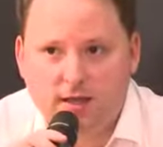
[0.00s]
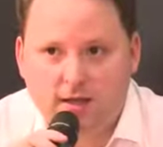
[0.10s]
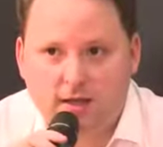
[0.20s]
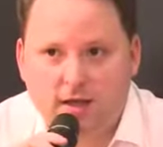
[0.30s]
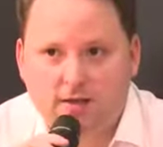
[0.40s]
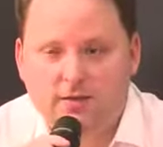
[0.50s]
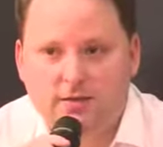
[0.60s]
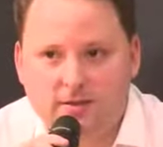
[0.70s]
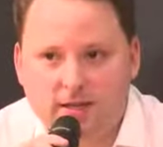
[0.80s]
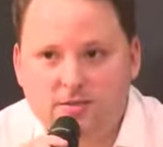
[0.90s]

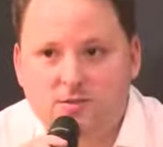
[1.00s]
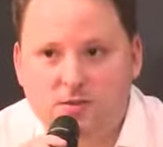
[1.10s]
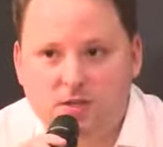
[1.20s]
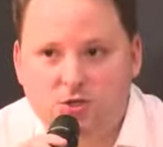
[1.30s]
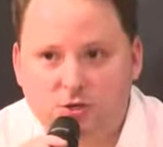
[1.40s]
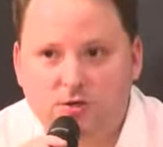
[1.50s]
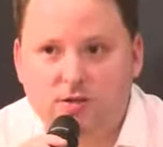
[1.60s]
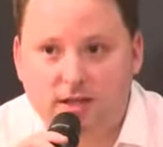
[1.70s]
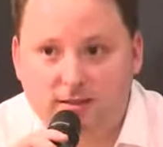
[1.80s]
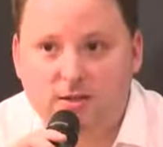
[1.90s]
And that's a feature,
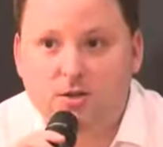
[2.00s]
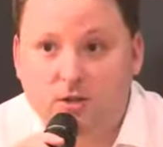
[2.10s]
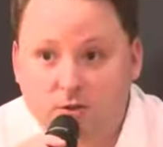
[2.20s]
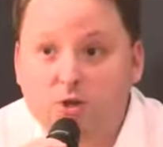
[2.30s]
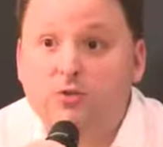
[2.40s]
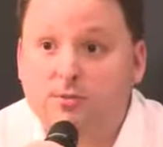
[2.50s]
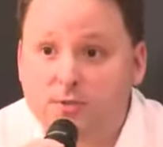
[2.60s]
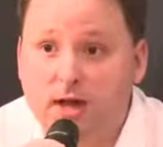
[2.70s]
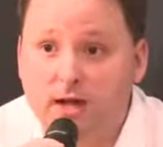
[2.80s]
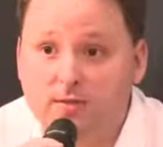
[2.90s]
and a lot of
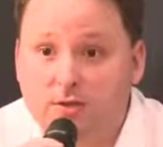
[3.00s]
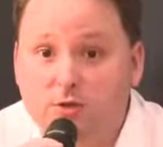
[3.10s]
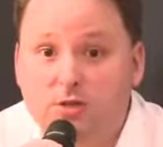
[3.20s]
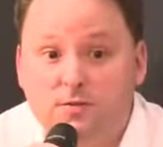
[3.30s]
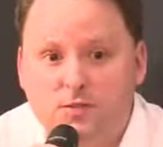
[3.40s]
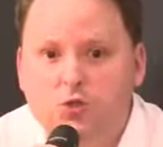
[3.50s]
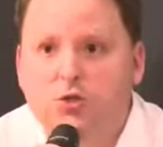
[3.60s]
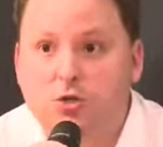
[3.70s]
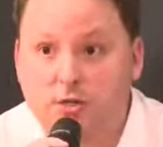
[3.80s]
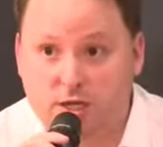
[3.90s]
drive and a lot of
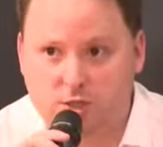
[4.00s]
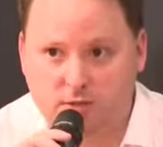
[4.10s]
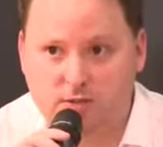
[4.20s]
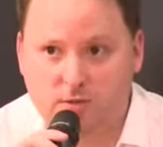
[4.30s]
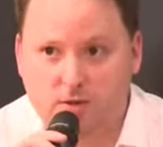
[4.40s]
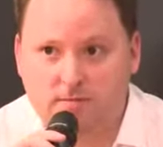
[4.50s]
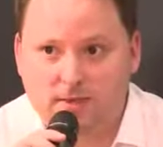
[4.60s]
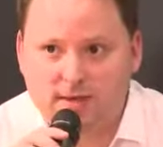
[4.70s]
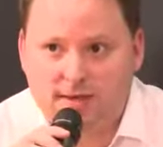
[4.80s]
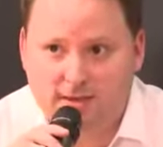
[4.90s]
social connection as well.
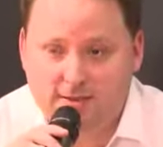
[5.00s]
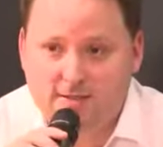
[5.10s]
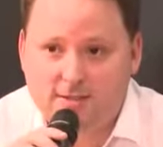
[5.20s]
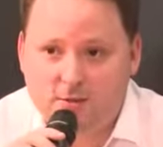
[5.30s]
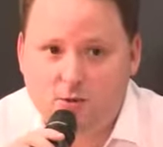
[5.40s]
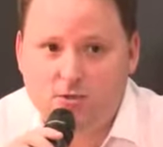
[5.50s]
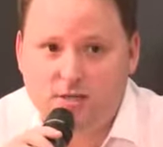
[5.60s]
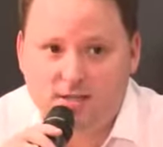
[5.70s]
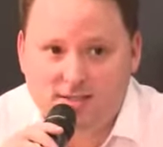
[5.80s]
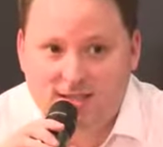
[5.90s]
And those
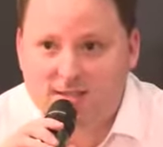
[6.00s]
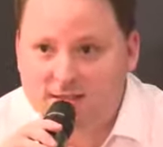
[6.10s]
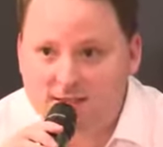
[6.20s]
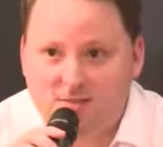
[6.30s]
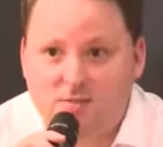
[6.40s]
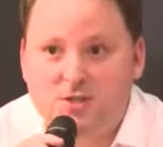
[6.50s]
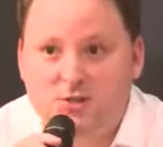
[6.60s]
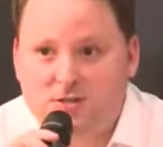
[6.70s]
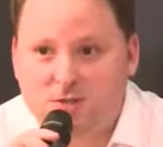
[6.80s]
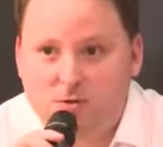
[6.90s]
are skill sets and
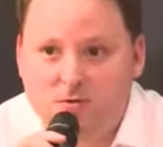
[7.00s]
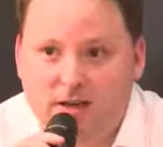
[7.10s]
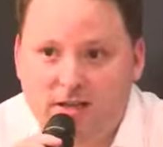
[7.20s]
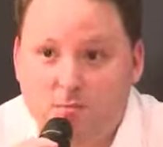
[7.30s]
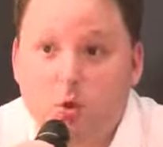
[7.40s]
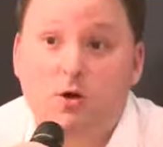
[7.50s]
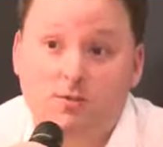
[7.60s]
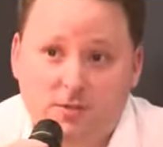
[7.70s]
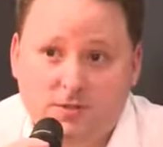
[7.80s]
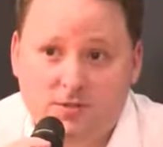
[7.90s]
features that we find more
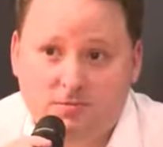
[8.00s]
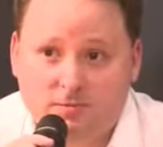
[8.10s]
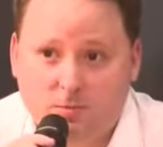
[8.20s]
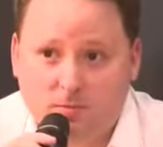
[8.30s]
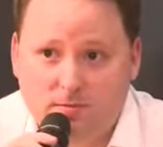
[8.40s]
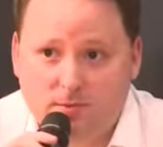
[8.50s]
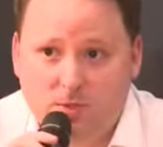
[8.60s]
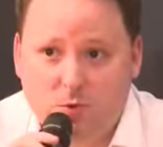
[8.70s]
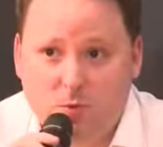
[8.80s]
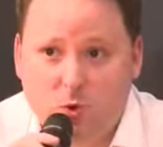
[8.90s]
often,
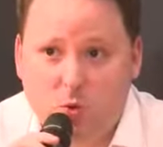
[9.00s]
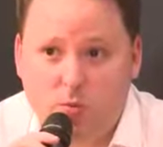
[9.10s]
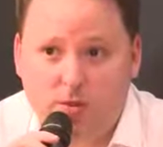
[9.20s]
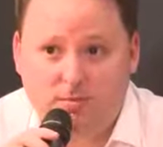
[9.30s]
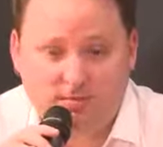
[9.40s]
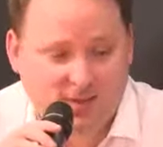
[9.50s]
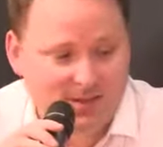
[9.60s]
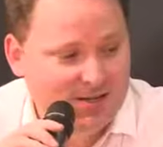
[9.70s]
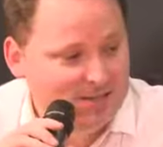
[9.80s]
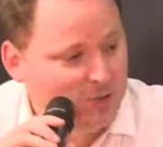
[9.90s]
among women.
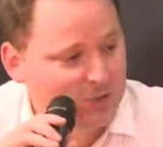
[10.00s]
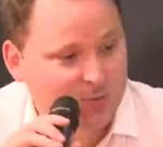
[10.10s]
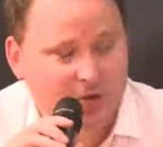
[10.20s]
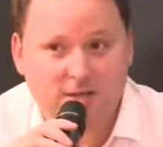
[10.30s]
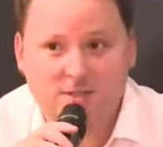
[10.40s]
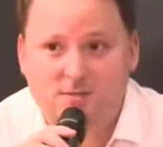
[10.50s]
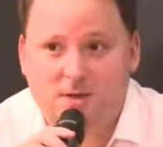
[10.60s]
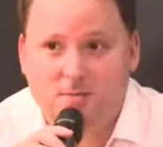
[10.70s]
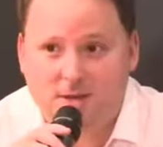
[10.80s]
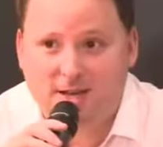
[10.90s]
And there is no surprise if
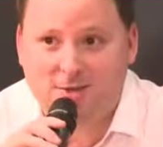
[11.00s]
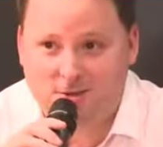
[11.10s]
I'm being